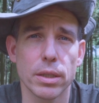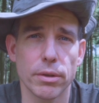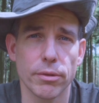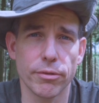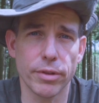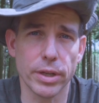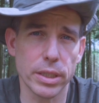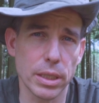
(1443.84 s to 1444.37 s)

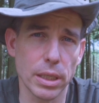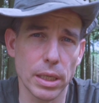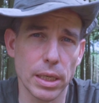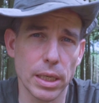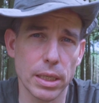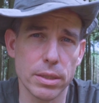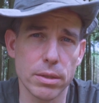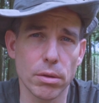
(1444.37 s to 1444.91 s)
fighting
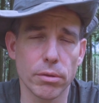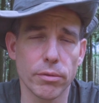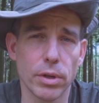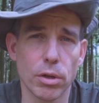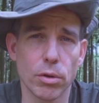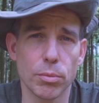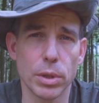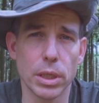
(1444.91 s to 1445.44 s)
against
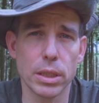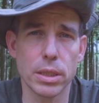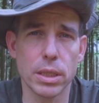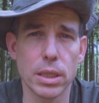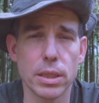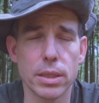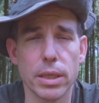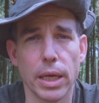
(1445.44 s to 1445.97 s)

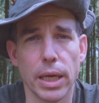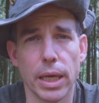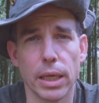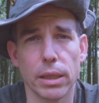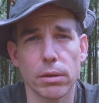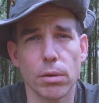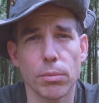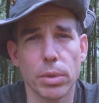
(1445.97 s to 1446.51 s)
non-vulnerabilities
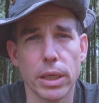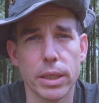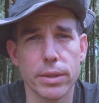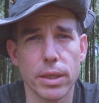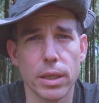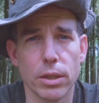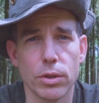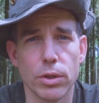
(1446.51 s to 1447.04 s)
and compliance
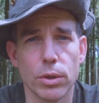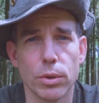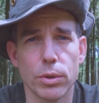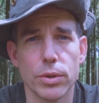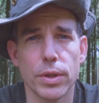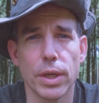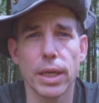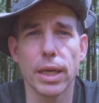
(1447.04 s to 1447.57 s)

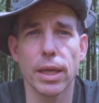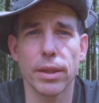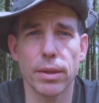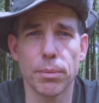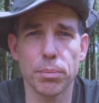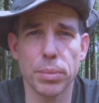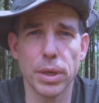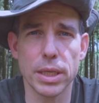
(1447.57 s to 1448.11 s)
issues.
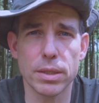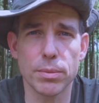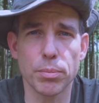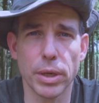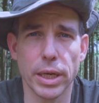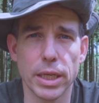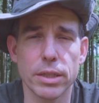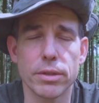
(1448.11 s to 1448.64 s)
The best
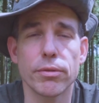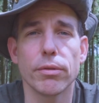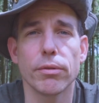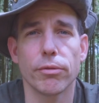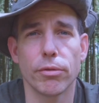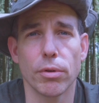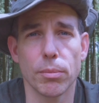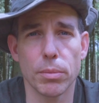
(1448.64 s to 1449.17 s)
place
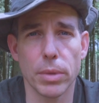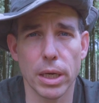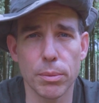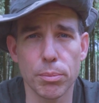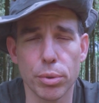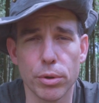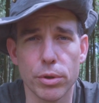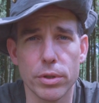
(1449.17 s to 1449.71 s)
from my
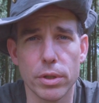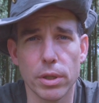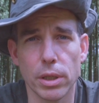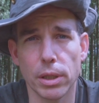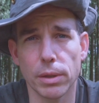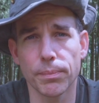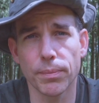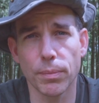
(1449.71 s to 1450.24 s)

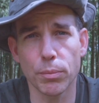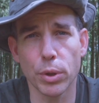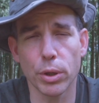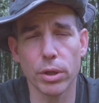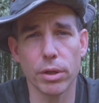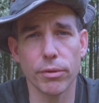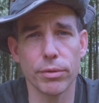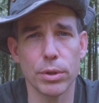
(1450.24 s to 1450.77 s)
personal
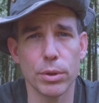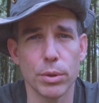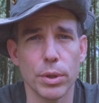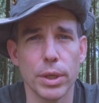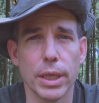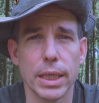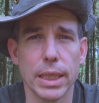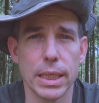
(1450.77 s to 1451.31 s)
point of view
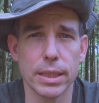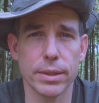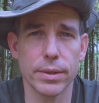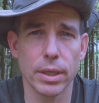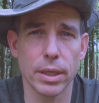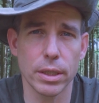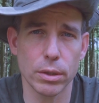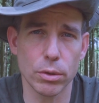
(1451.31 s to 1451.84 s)
is
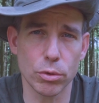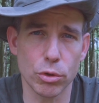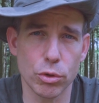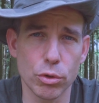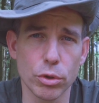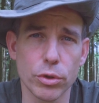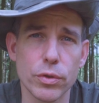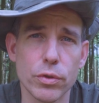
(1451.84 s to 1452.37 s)
you
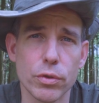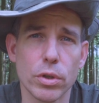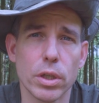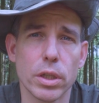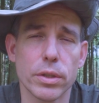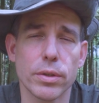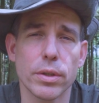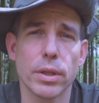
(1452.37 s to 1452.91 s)
should
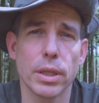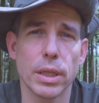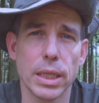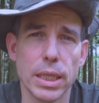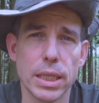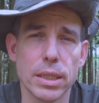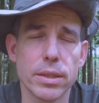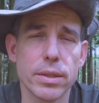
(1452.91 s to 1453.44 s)
start
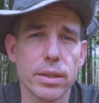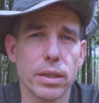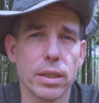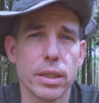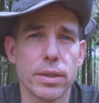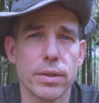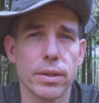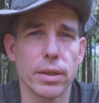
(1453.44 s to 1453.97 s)

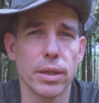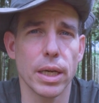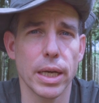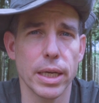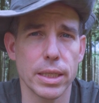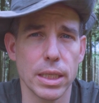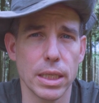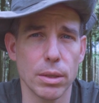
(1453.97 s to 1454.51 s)
inside the
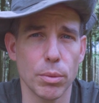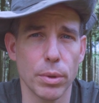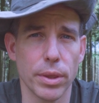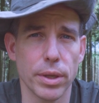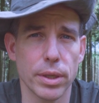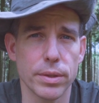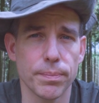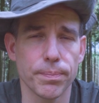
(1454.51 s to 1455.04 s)
IDE with
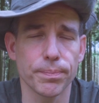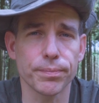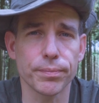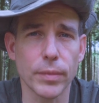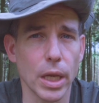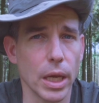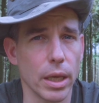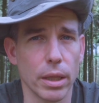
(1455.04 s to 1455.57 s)
this.
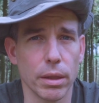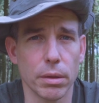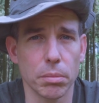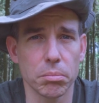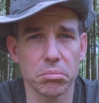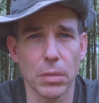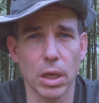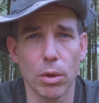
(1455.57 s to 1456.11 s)
And
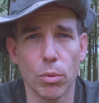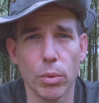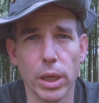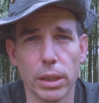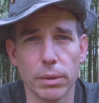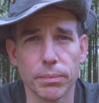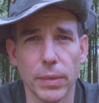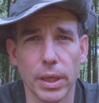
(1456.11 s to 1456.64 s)
well,